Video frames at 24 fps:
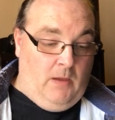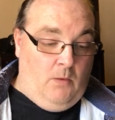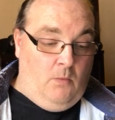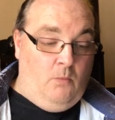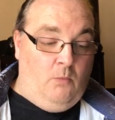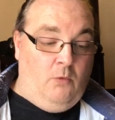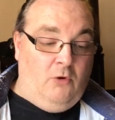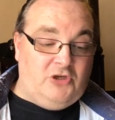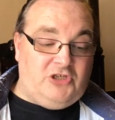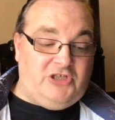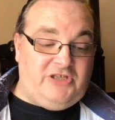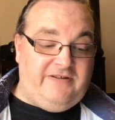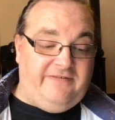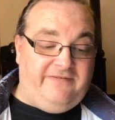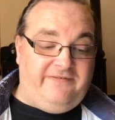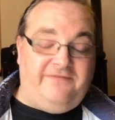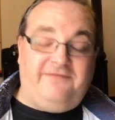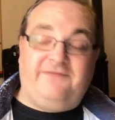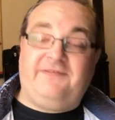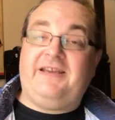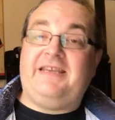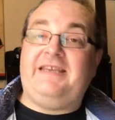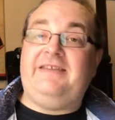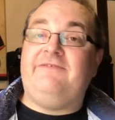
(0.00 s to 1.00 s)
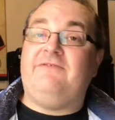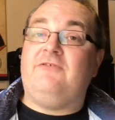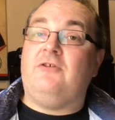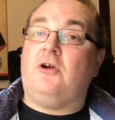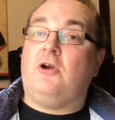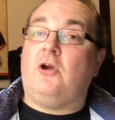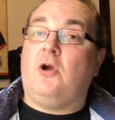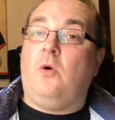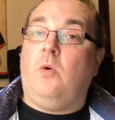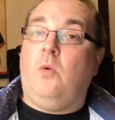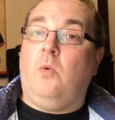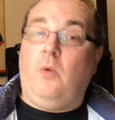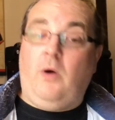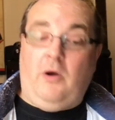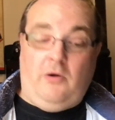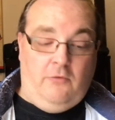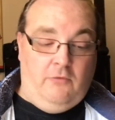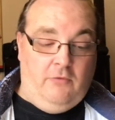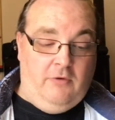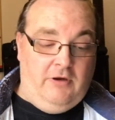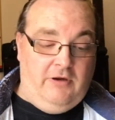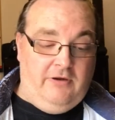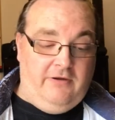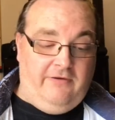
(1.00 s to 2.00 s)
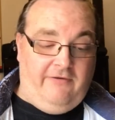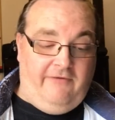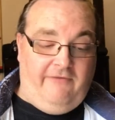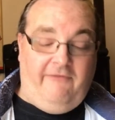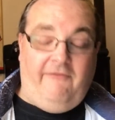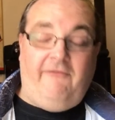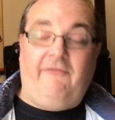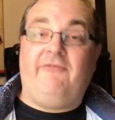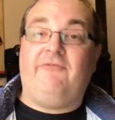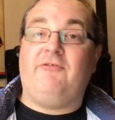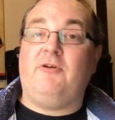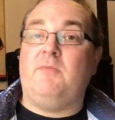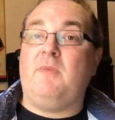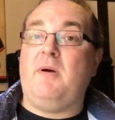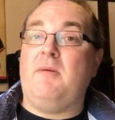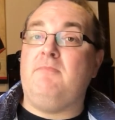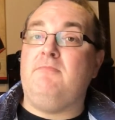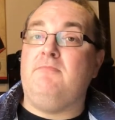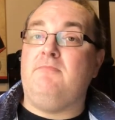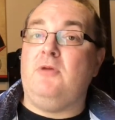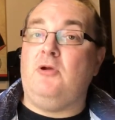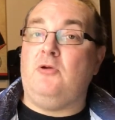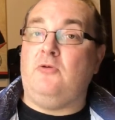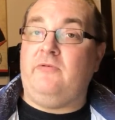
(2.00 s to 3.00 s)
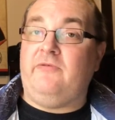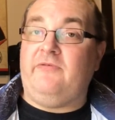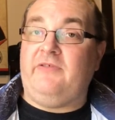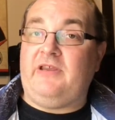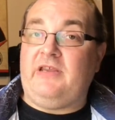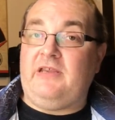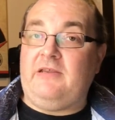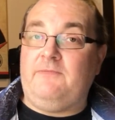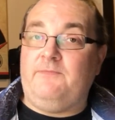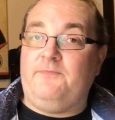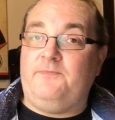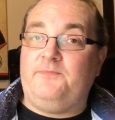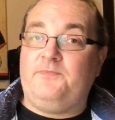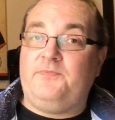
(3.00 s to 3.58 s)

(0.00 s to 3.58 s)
what's your favourite quote from a movie?